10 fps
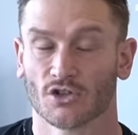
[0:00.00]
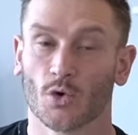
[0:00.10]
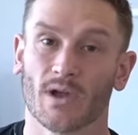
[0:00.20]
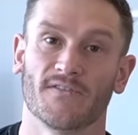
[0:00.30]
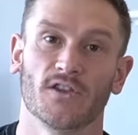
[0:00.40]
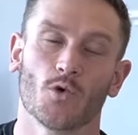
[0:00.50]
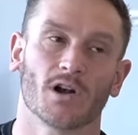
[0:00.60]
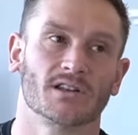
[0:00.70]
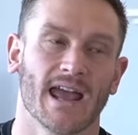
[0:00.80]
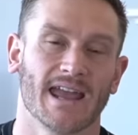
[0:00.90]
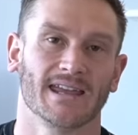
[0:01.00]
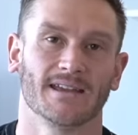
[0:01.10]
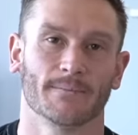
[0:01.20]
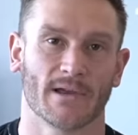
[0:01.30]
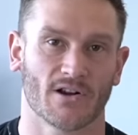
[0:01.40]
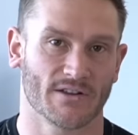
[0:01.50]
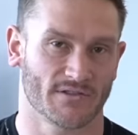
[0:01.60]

So if you are taking a period